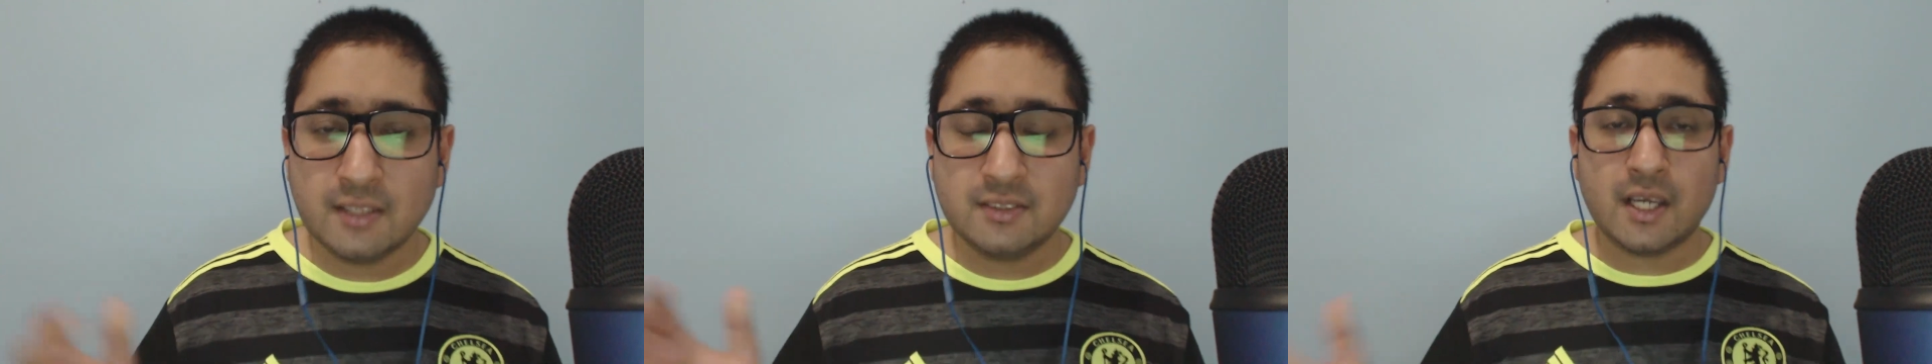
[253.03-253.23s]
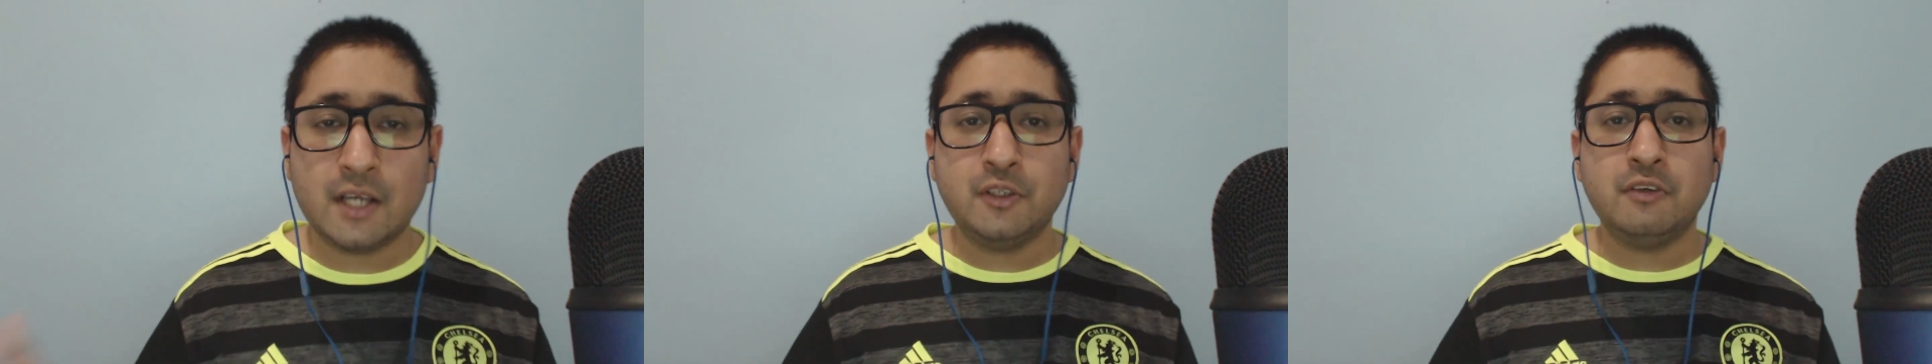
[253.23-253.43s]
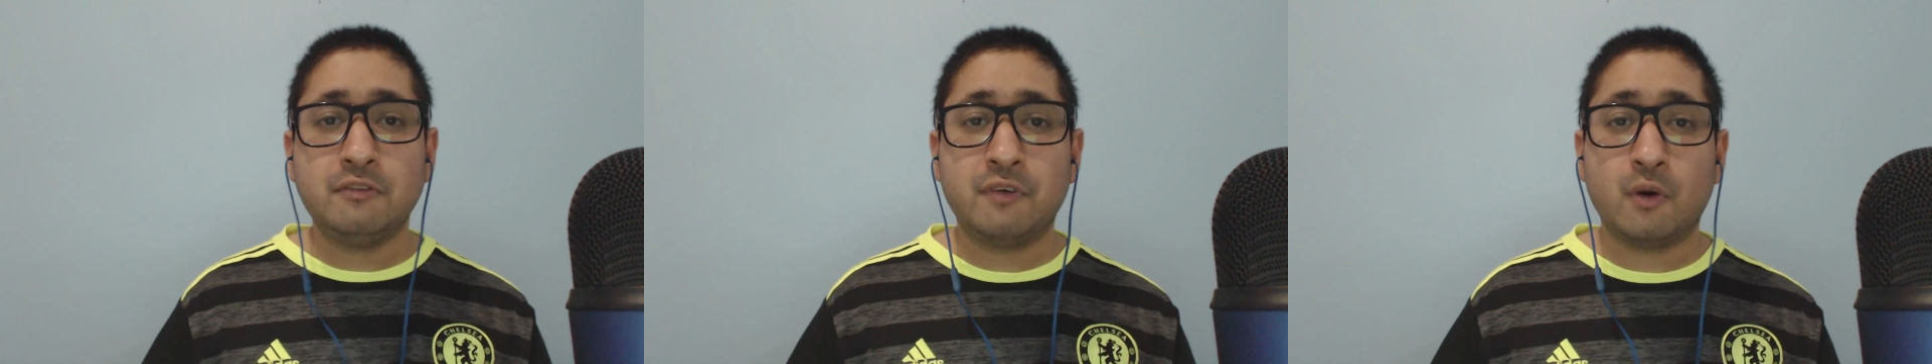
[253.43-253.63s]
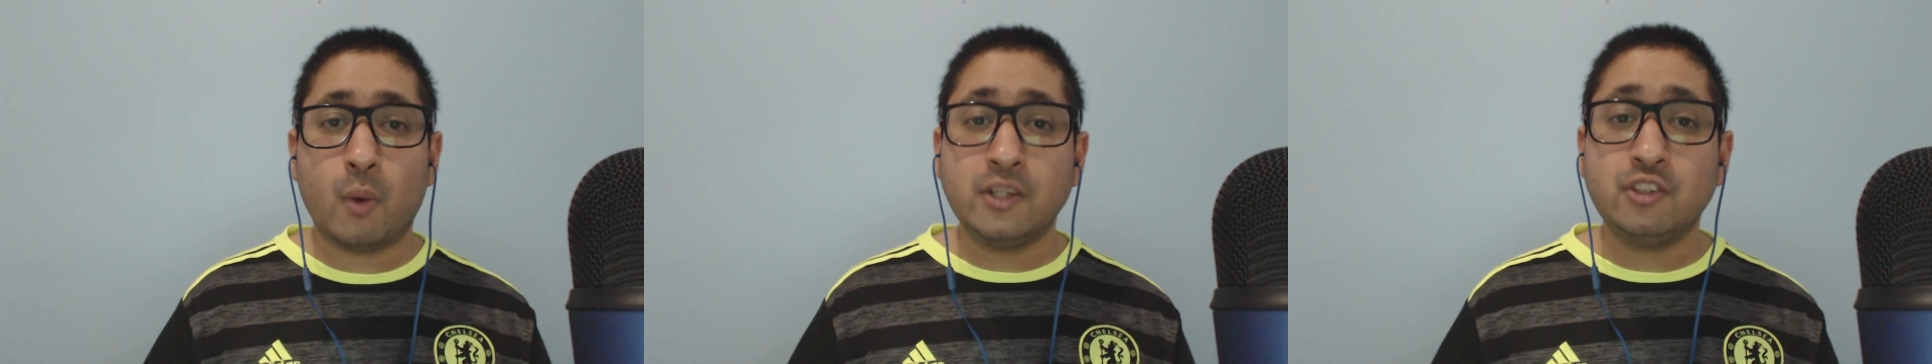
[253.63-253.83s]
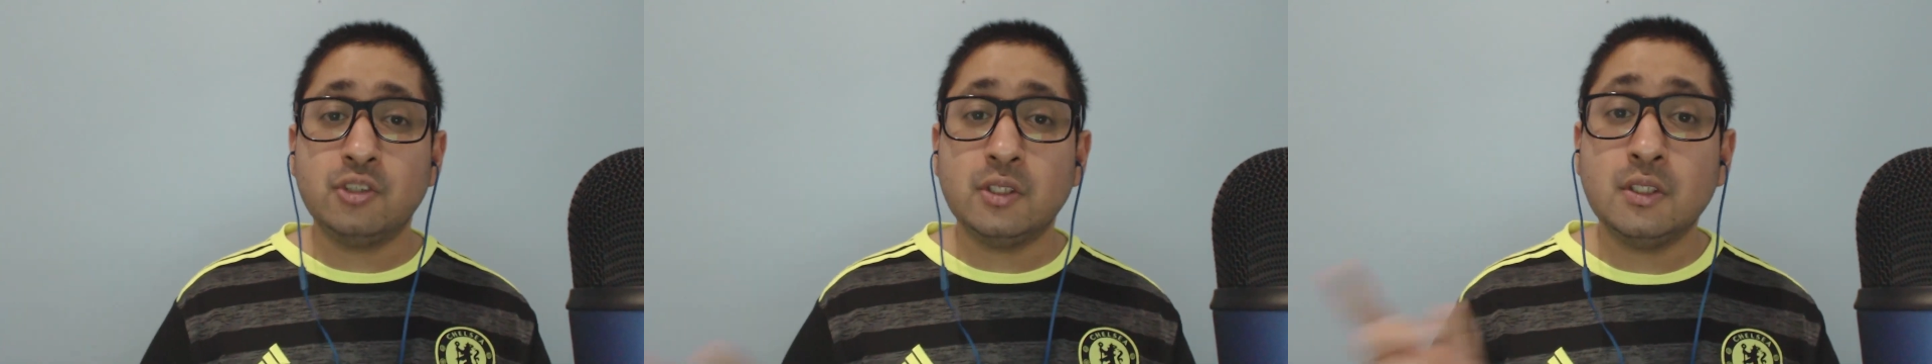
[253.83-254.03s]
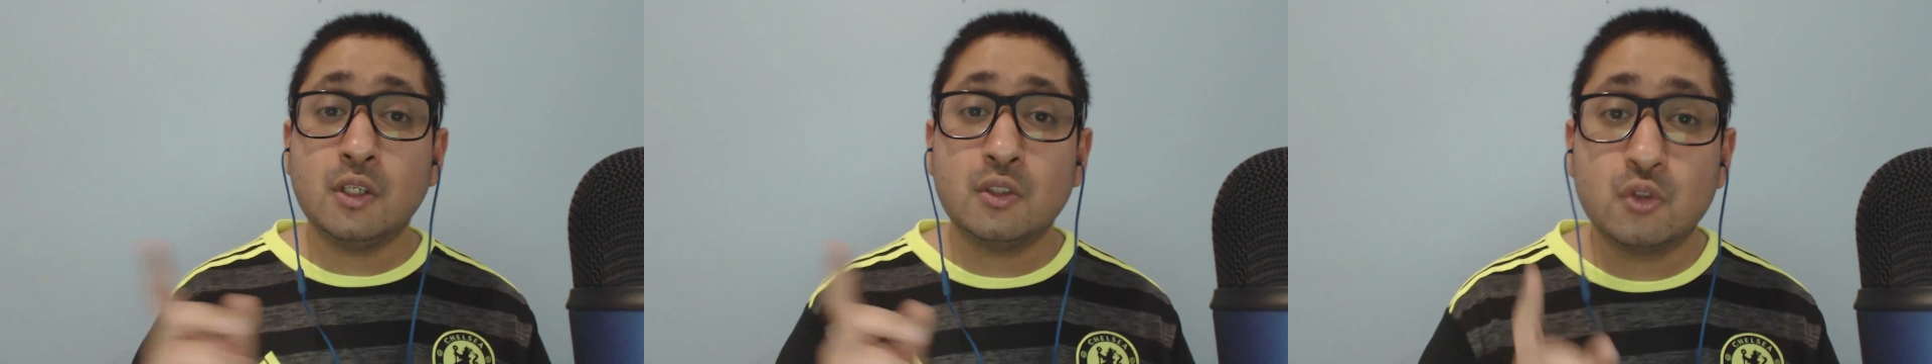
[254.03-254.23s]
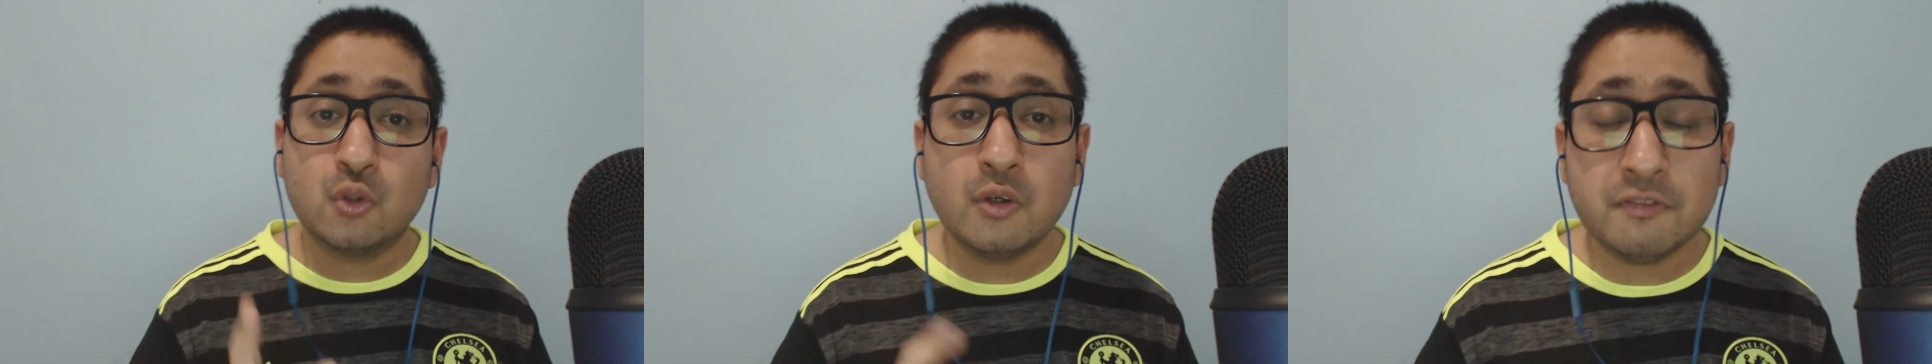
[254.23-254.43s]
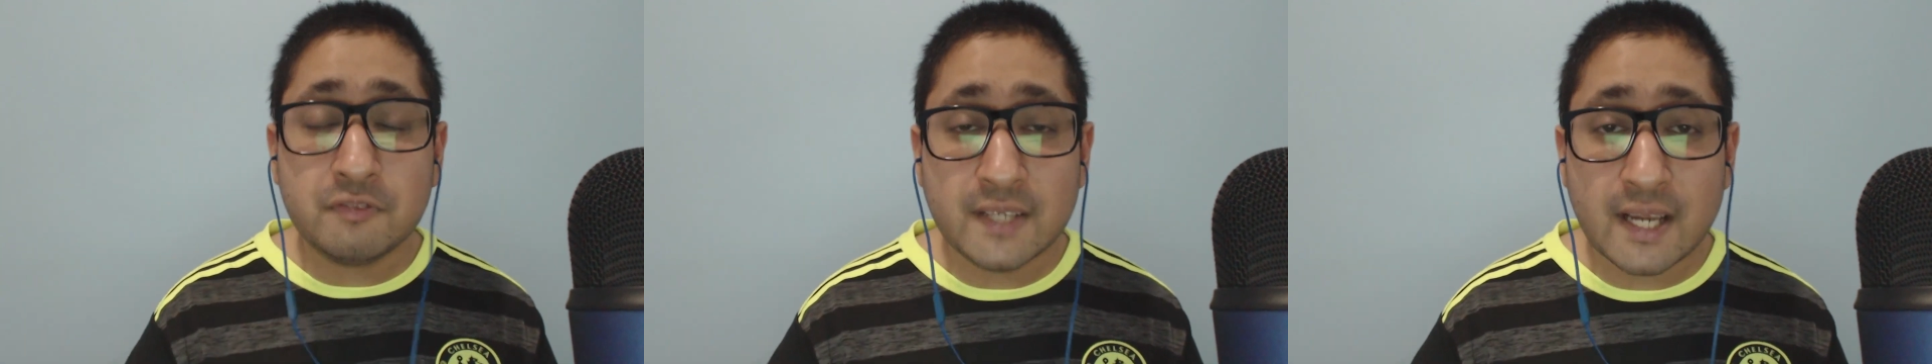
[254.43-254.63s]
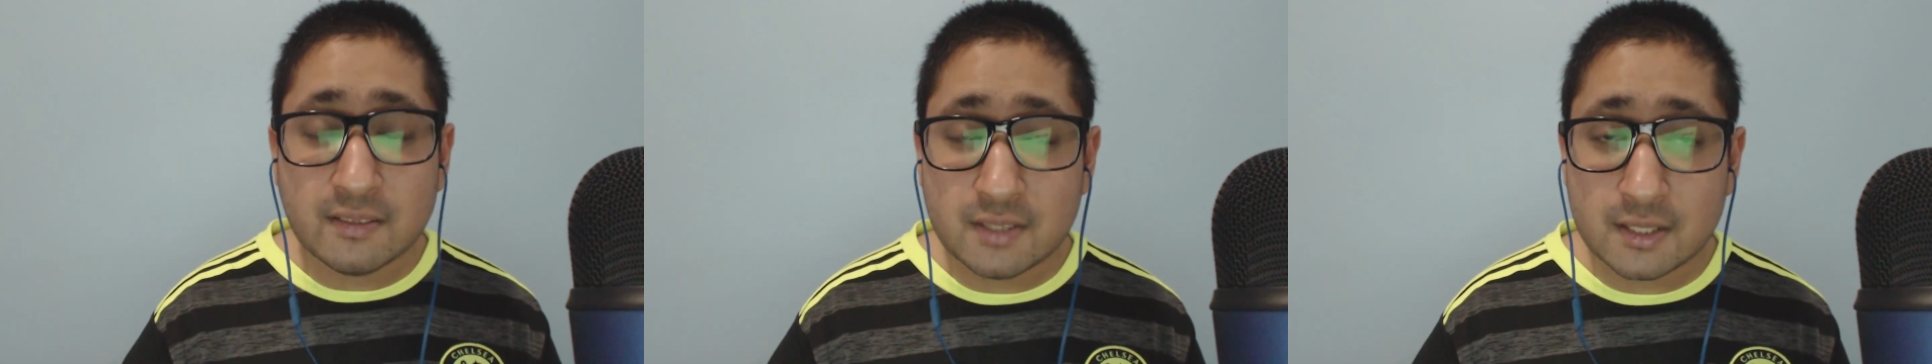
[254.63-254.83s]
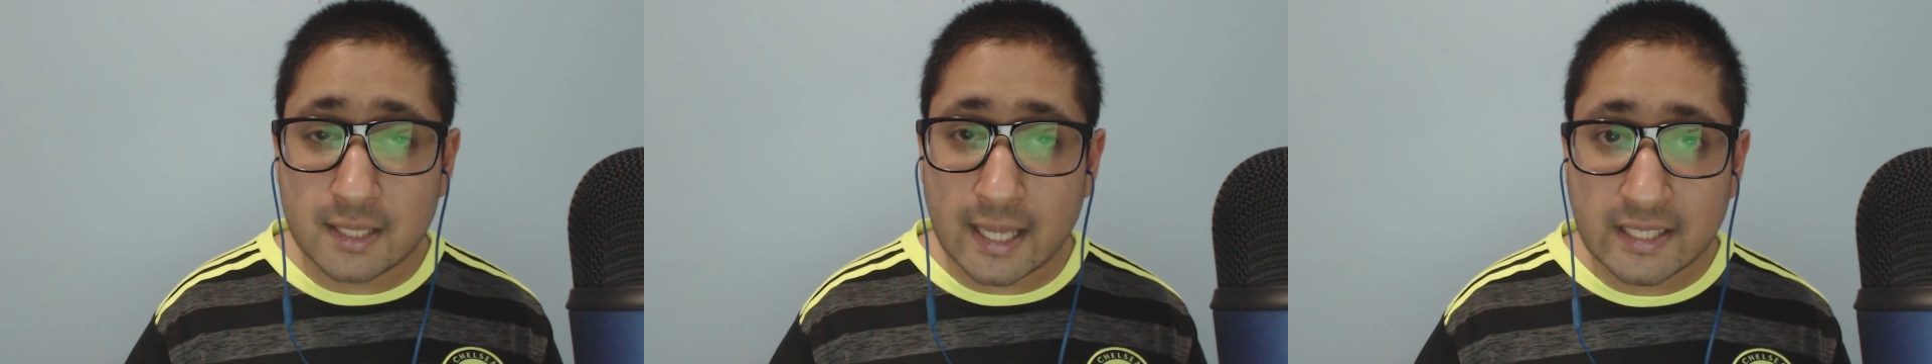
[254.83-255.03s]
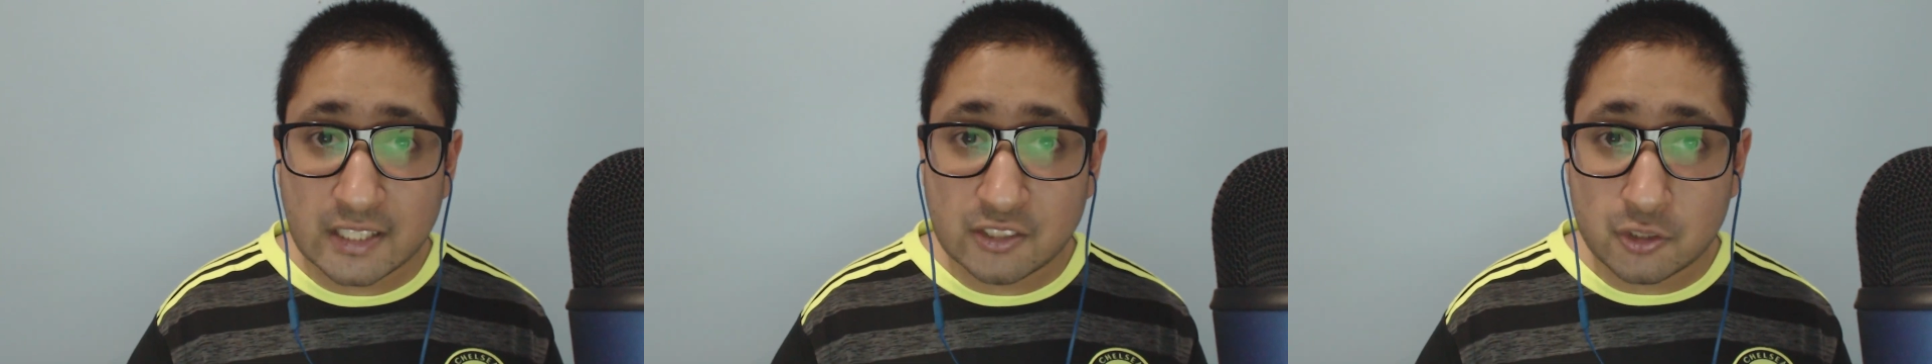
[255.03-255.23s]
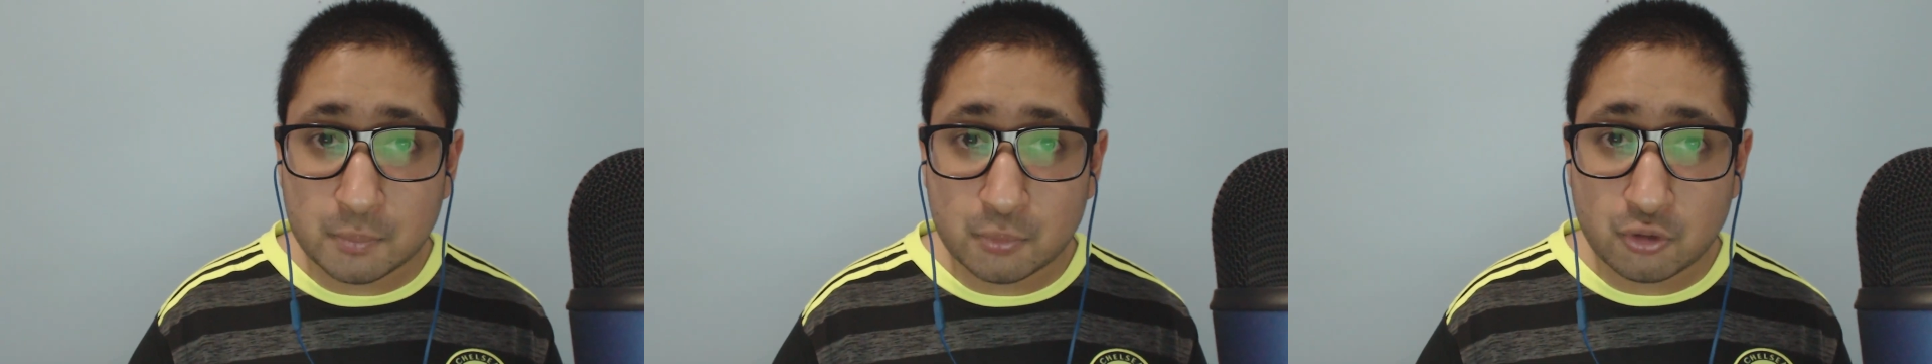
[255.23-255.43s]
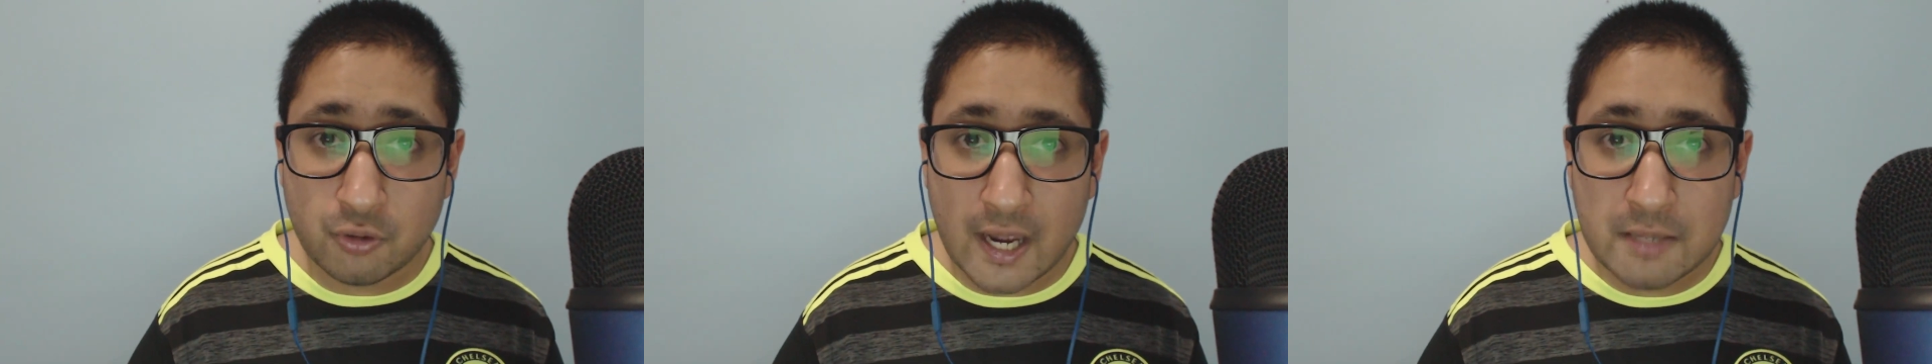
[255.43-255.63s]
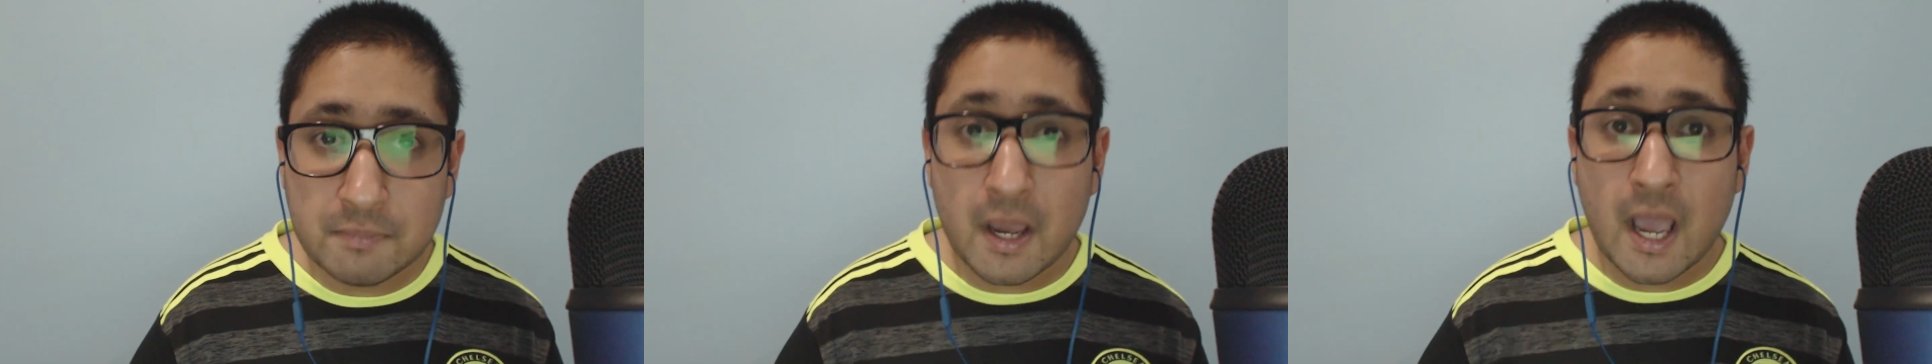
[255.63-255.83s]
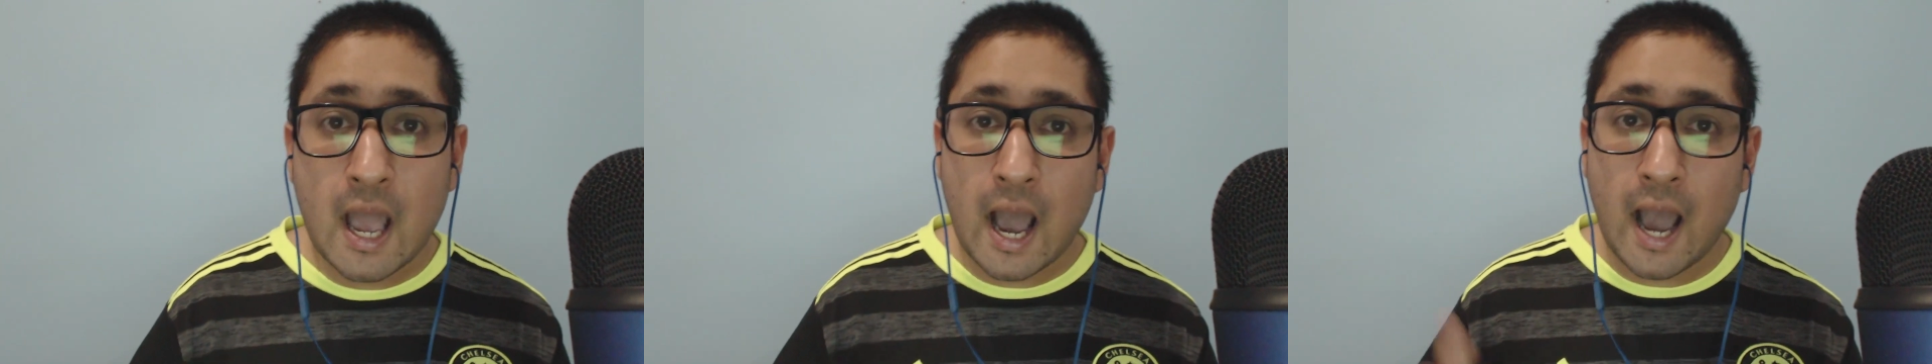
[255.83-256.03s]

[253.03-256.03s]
Thank you for watching. Don't forget to like and subscribe,